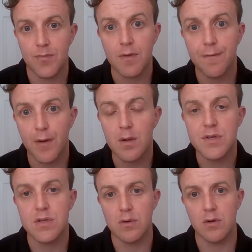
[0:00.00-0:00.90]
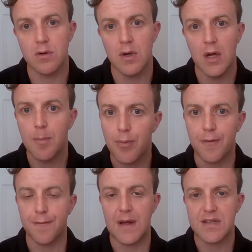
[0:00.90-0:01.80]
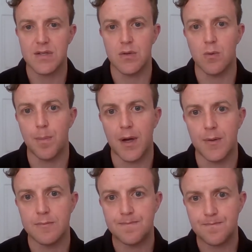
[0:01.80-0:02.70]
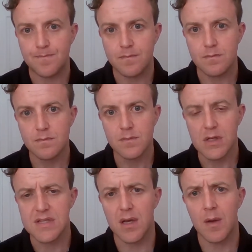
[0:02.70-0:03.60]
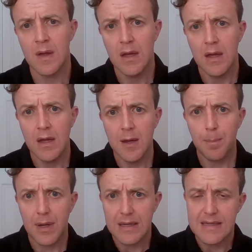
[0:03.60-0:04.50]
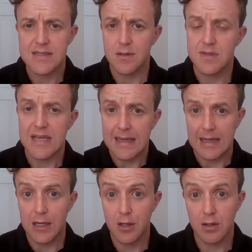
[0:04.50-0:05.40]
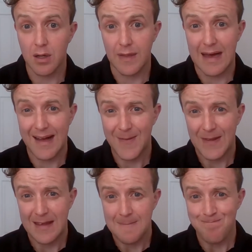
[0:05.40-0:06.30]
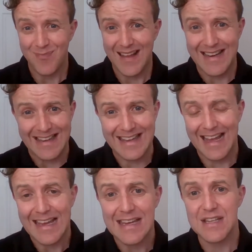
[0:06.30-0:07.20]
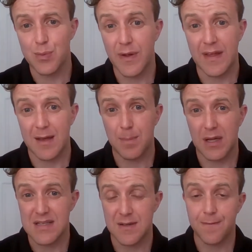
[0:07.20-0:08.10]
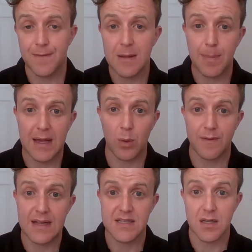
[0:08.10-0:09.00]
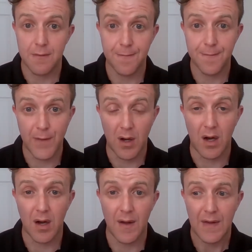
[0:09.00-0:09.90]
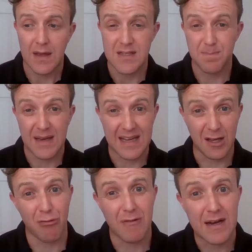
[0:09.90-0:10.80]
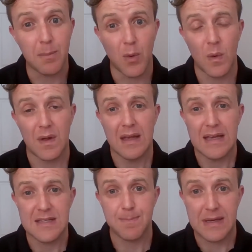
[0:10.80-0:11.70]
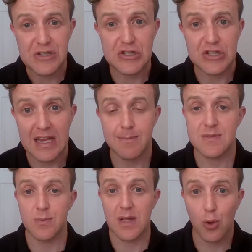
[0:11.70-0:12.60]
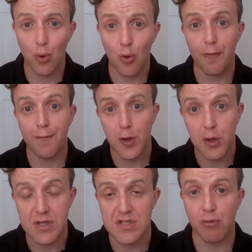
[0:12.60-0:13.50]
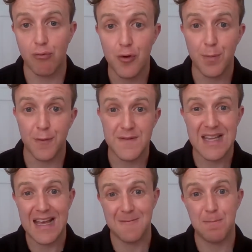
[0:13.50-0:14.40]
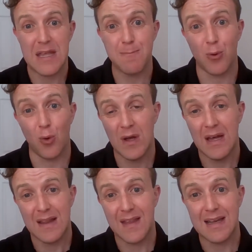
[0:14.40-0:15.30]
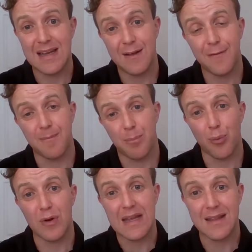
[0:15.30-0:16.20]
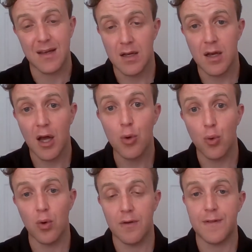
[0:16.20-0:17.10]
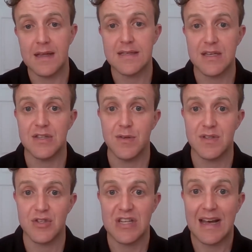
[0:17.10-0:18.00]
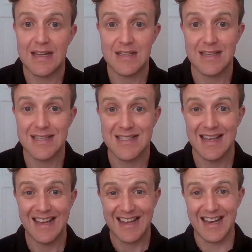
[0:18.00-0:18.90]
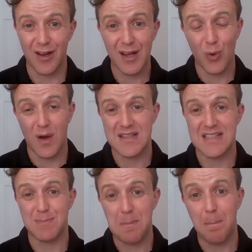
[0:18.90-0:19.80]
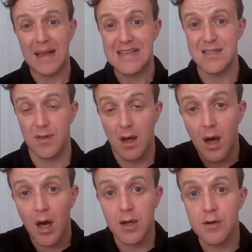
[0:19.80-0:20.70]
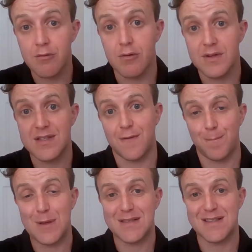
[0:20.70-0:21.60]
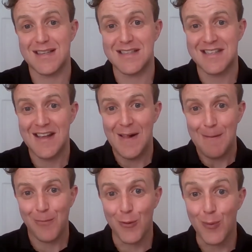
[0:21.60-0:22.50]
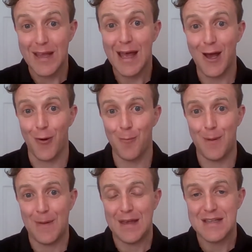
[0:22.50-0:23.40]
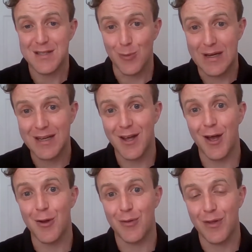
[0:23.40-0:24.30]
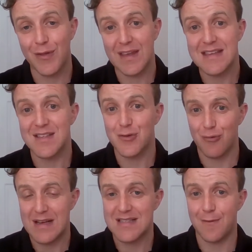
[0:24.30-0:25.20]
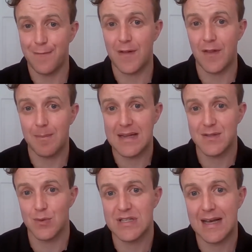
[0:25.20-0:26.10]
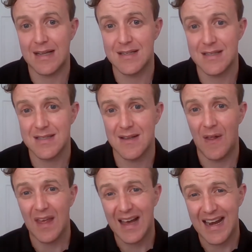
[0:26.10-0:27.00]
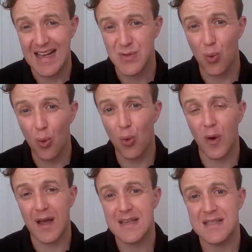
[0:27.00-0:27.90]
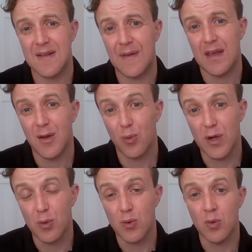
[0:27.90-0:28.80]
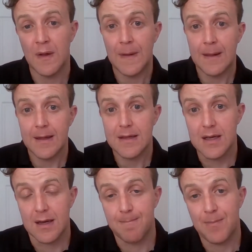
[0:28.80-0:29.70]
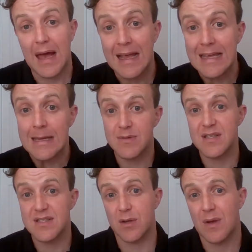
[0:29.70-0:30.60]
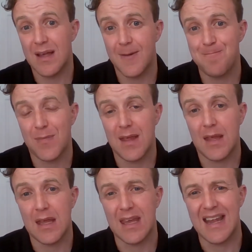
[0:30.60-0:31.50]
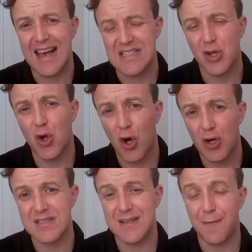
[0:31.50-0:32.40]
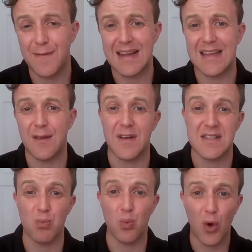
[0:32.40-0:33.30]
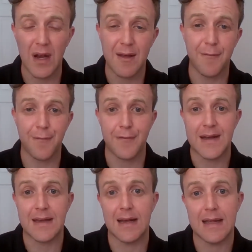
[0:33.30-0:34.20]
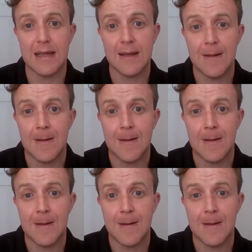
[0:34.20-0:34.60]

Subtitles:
that floats your professional boat. So please do take a look at that and engage with it, because the feedback we've had so far has been incredible. It's been shaped with a core focus group of 10 people that live and breathe and know all of these issues and challenges. And likewise, it's been based on the hundreds of businesses that we help. So we know that these address the fundamental challenges. And as always, we will aim to do it in as cost effective and as wallet friendly